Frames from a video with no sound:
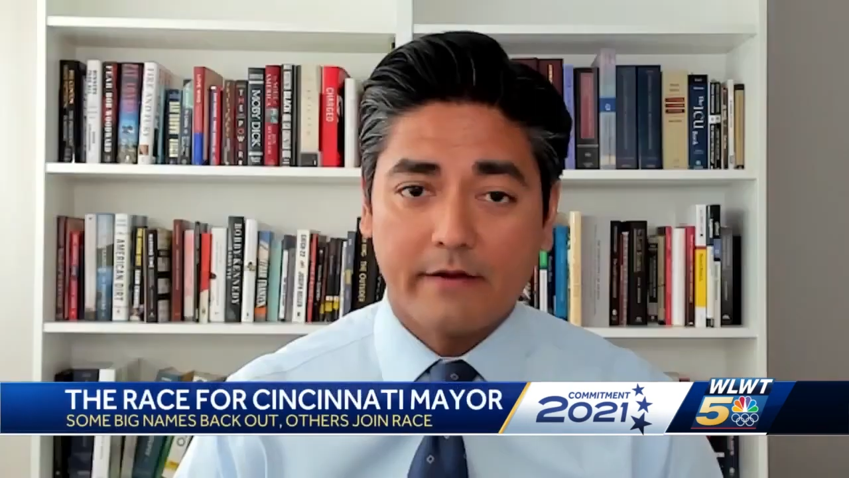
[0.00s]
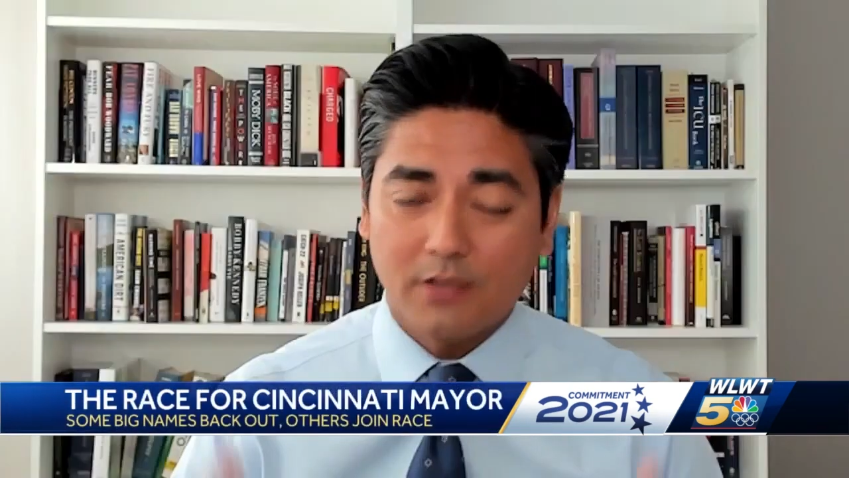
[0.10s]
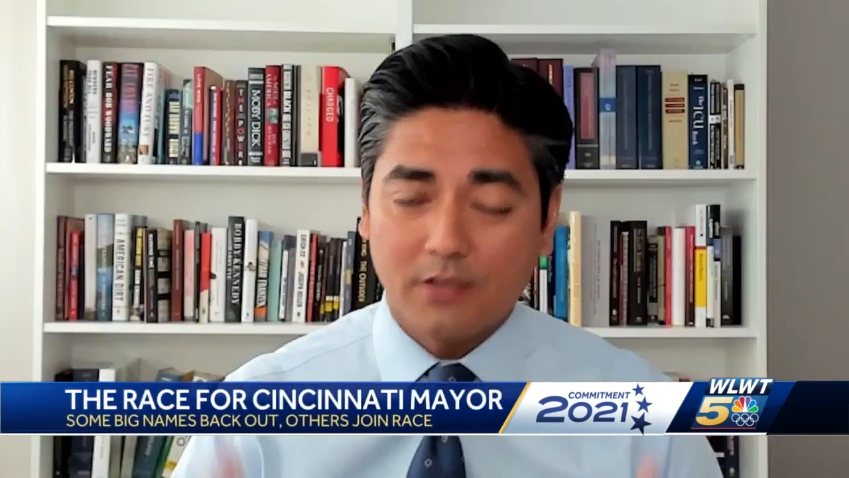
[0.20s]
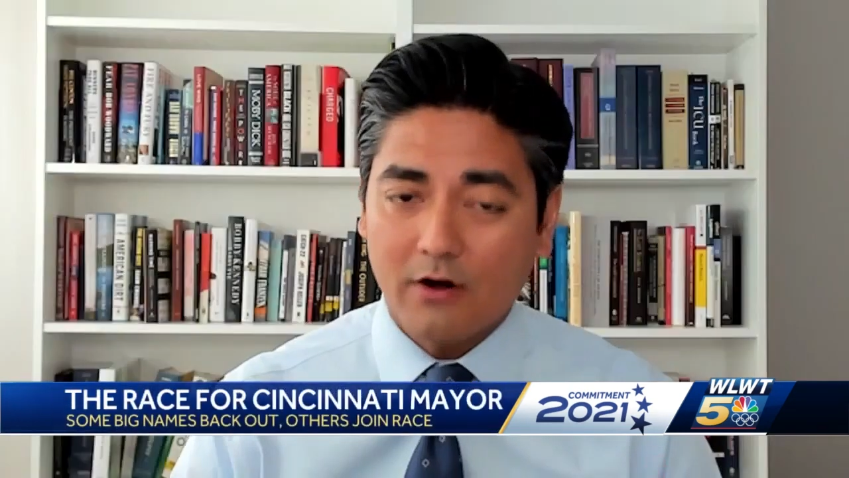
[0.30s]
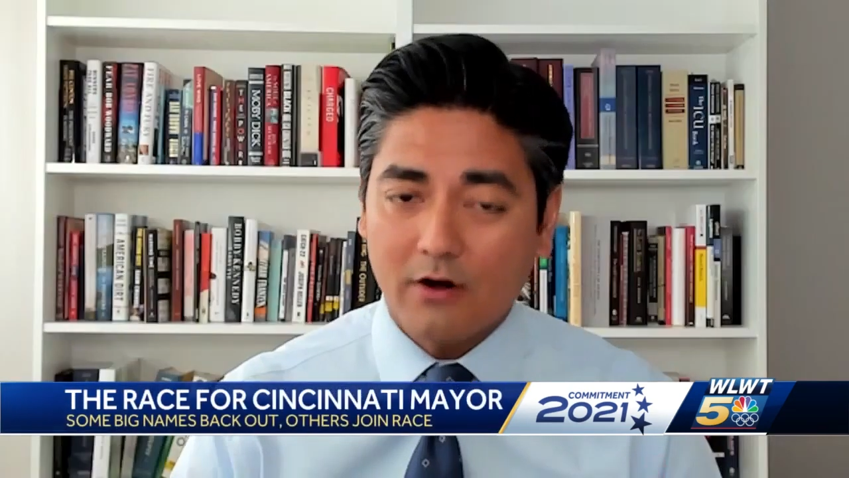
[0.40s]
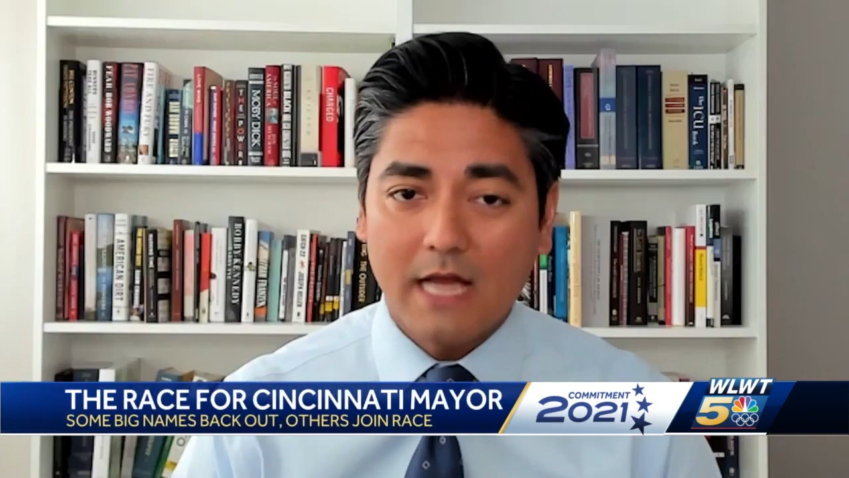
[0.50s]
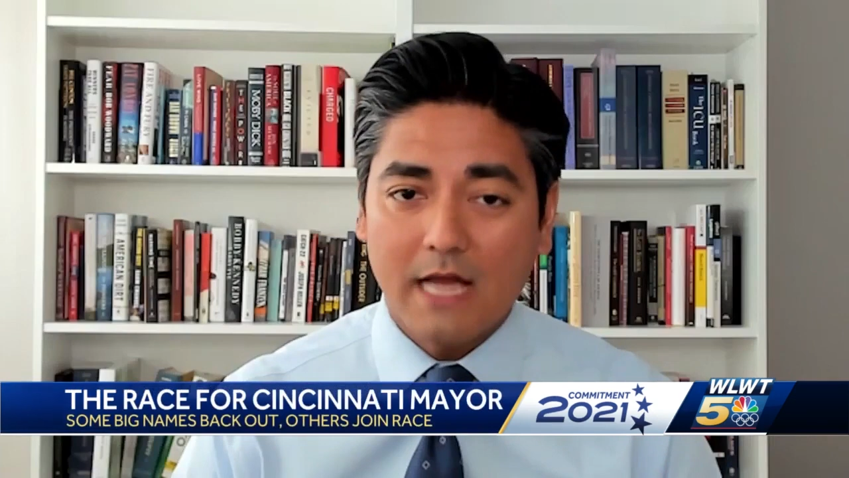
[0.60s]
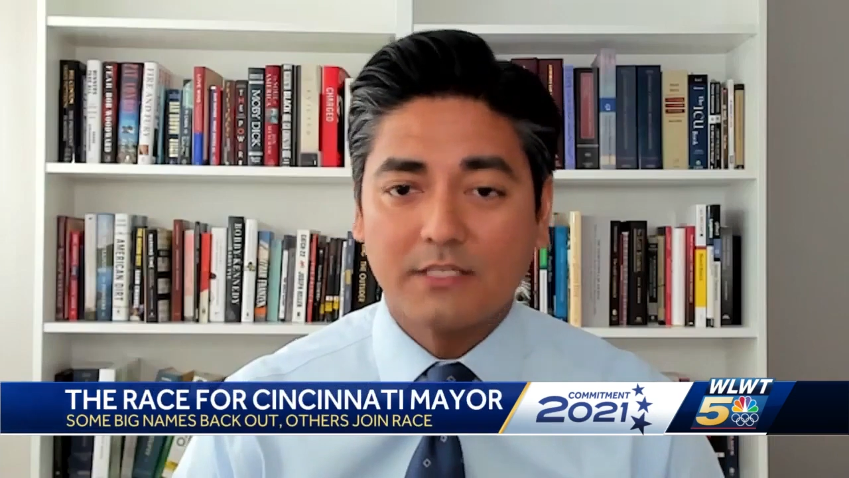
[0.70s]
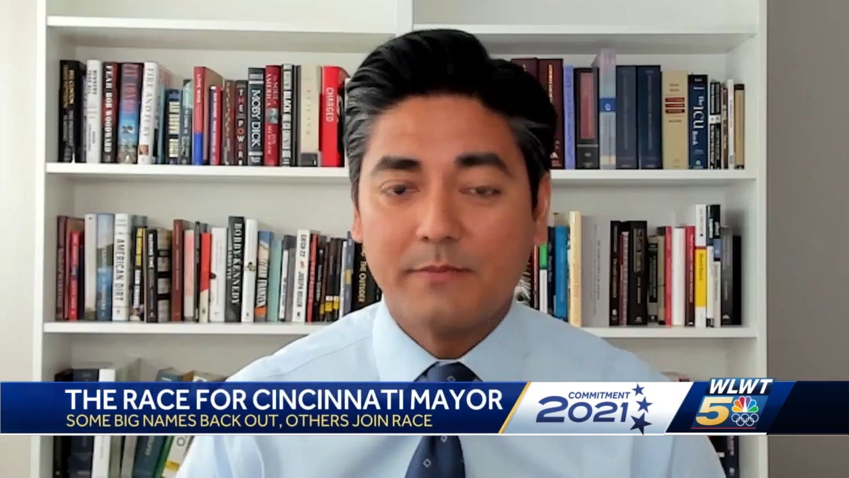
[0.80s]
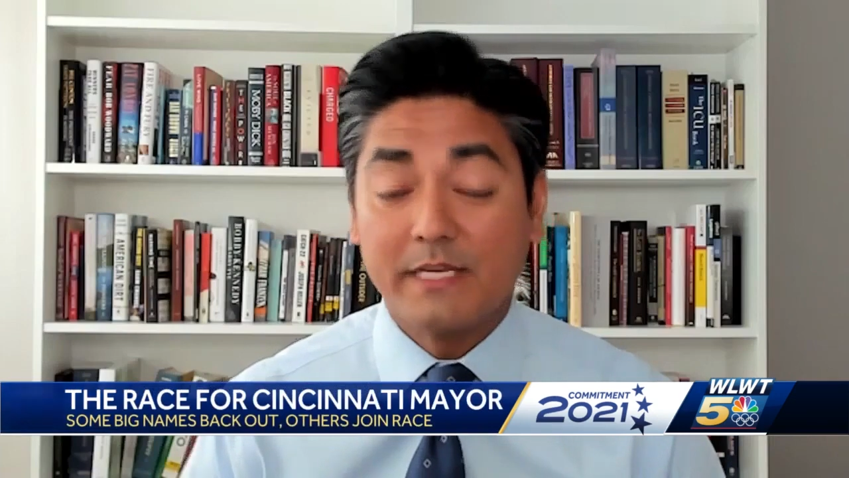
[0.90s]
It's hard not
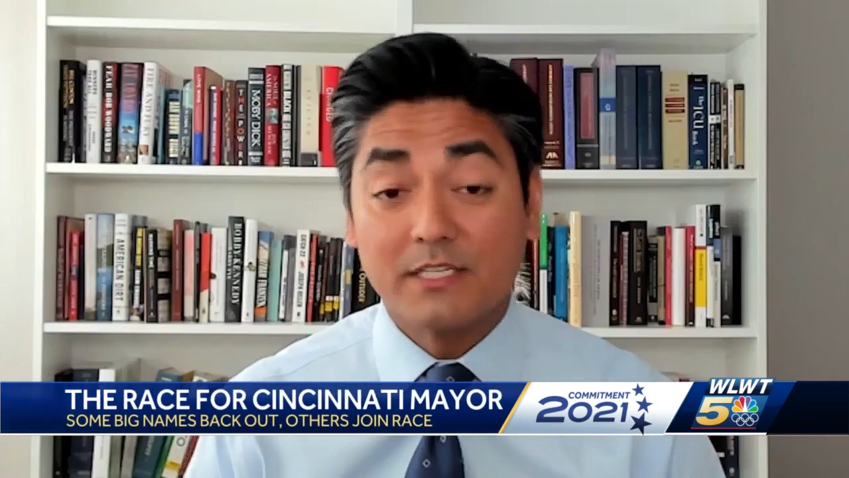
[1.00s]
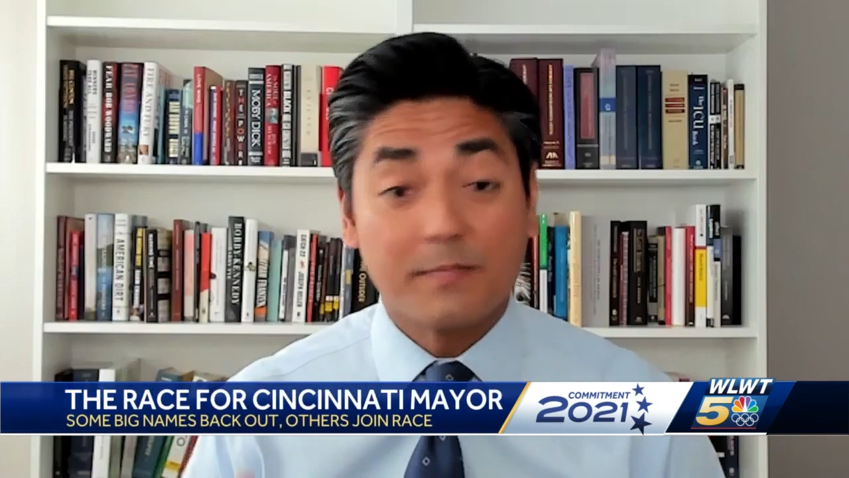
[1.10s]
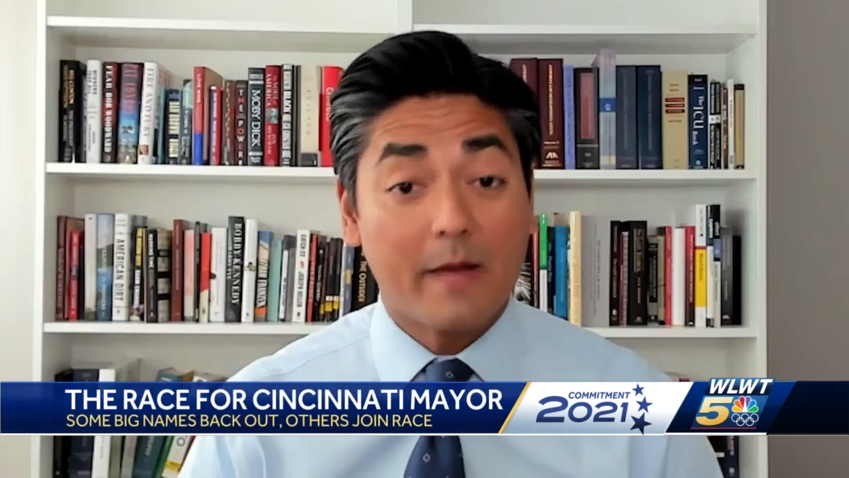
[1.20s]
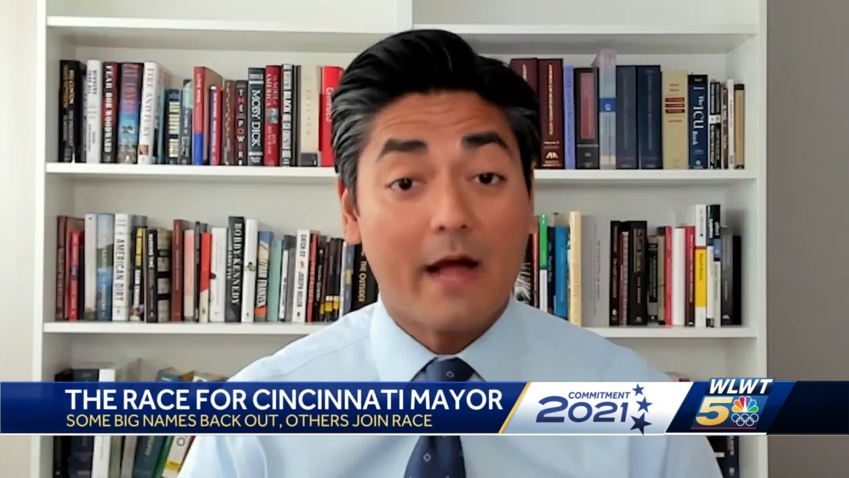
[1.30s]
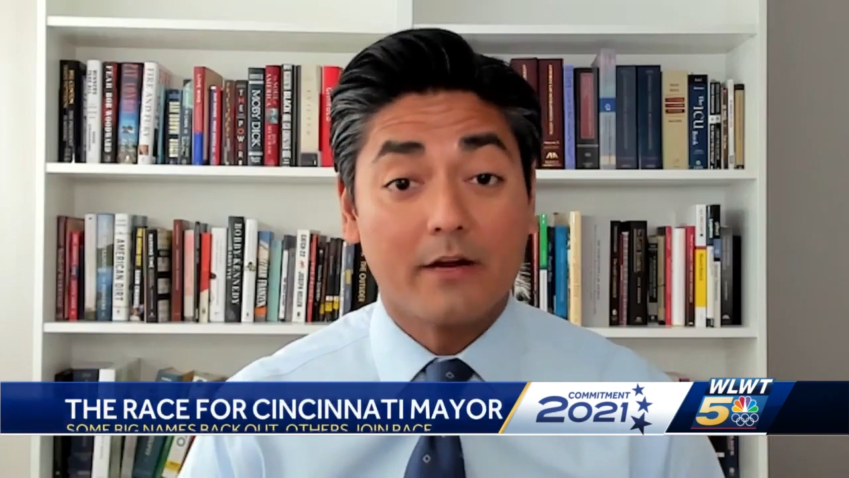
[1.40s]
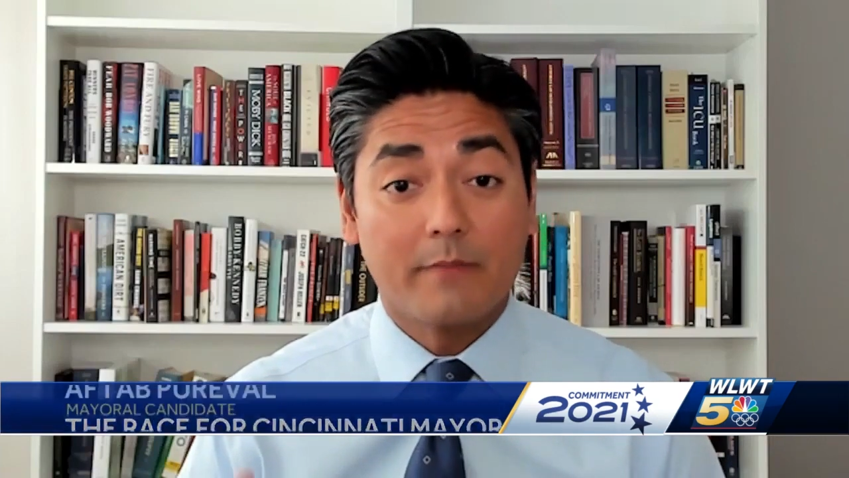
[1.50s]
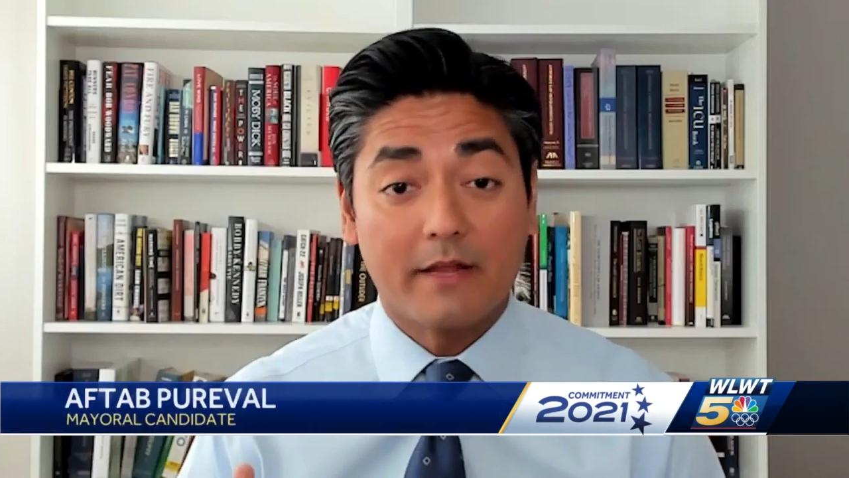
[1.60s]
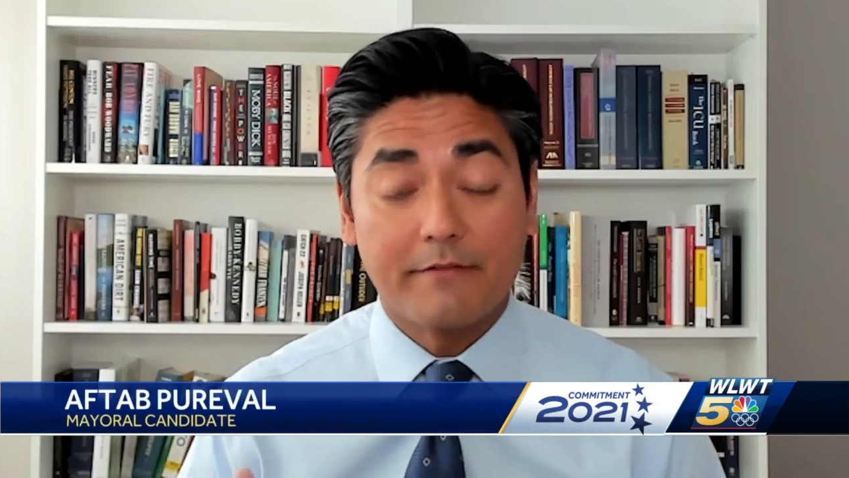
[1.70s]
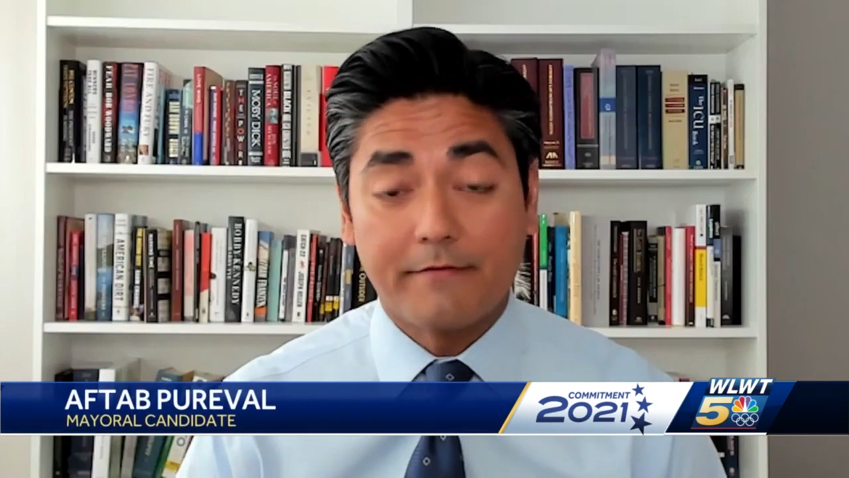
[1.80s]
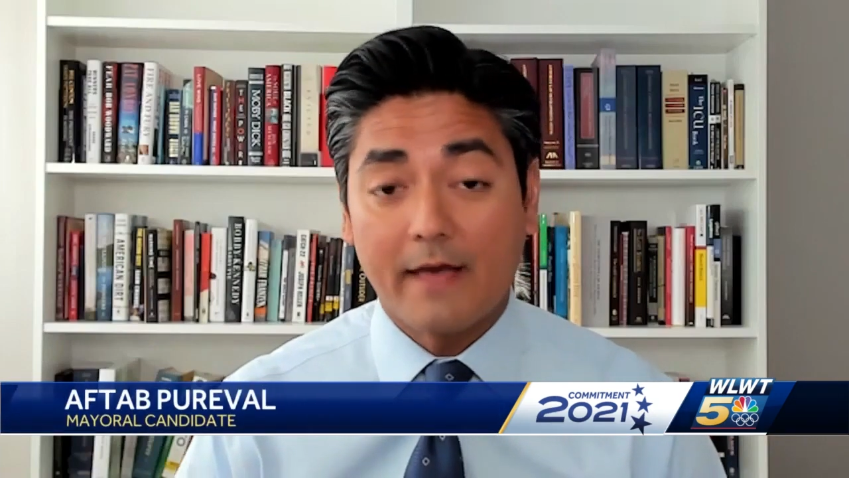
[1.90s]
to be inspired by the
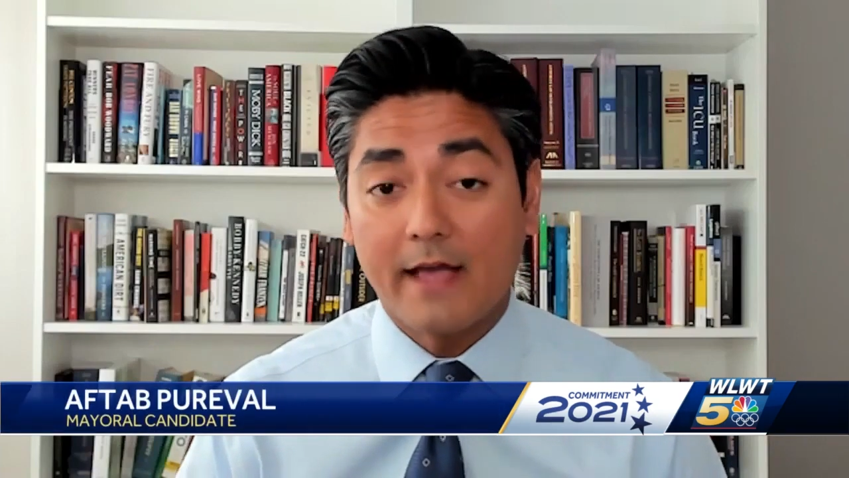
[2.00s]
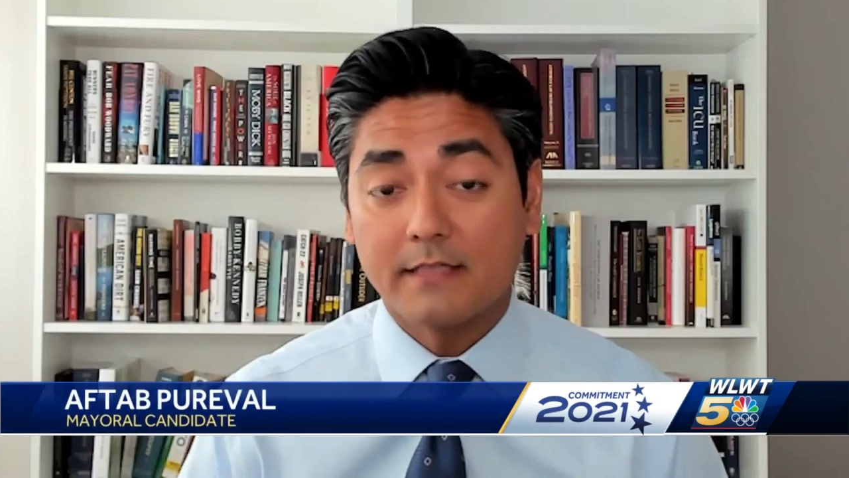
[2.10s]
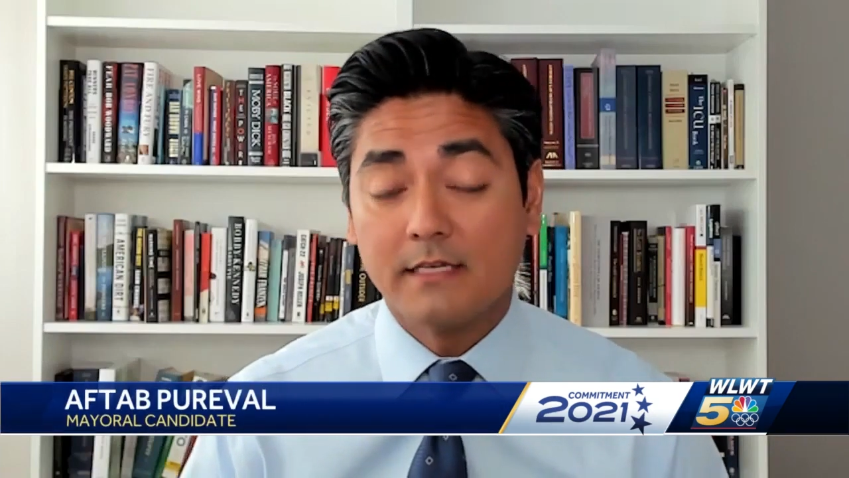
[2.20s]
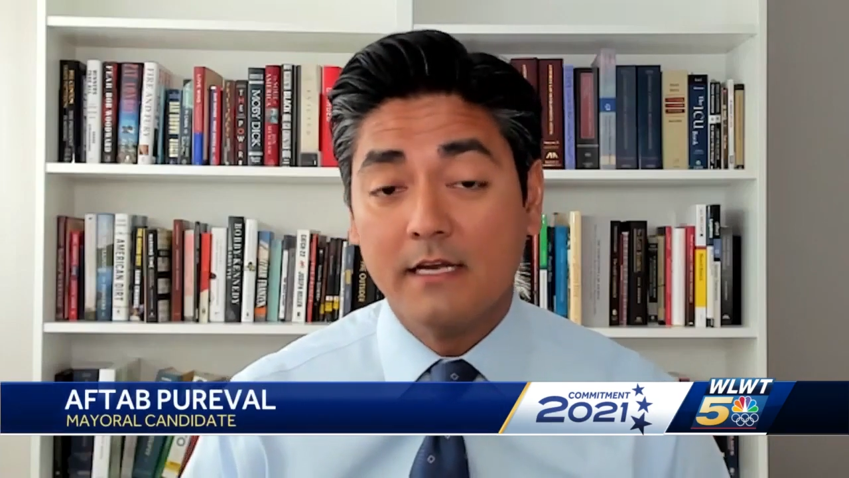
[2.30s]
fact